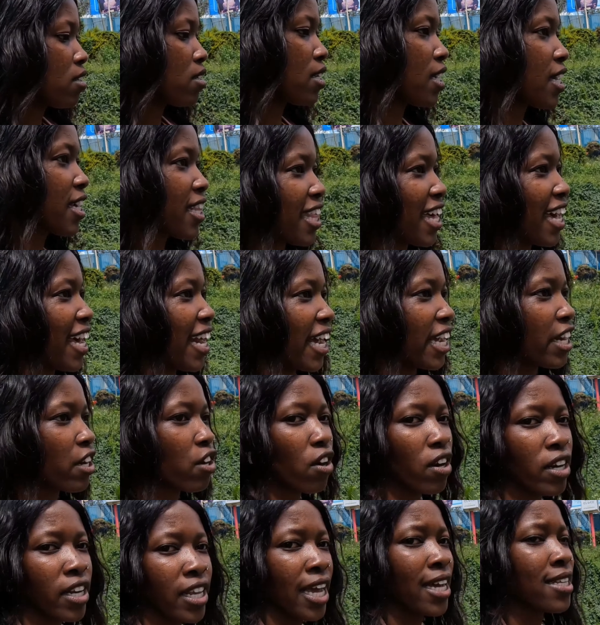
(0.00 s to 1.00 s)
Seeing that I
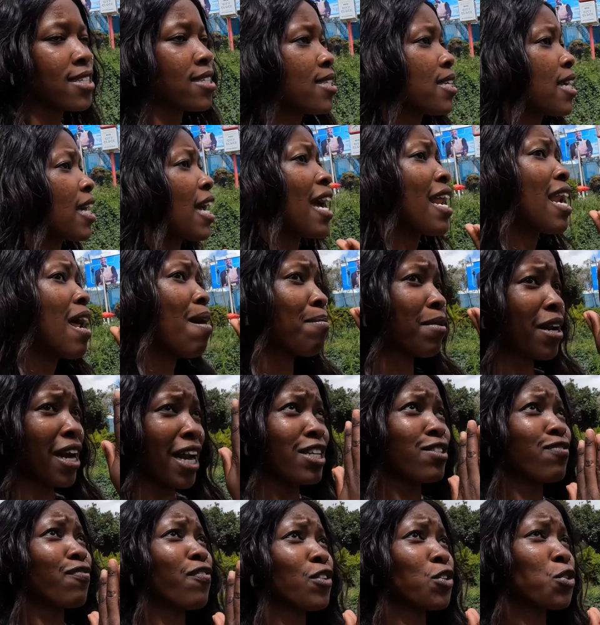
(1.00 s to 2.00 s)
don't get sick, and I'm
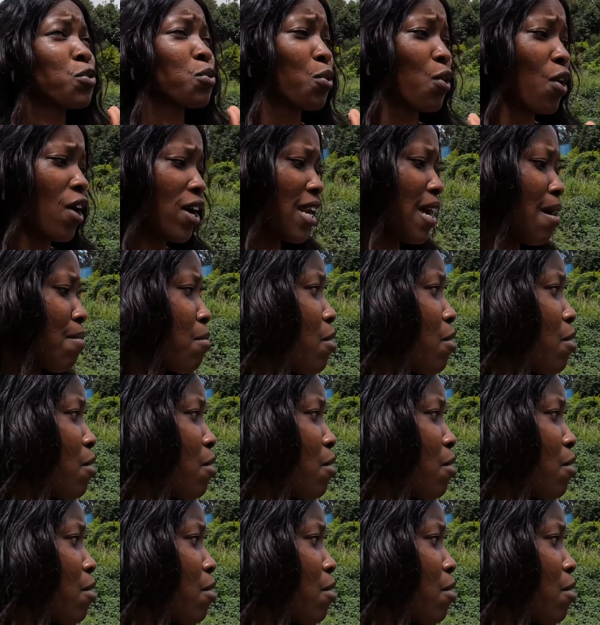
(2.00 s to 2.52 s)
grateful to God.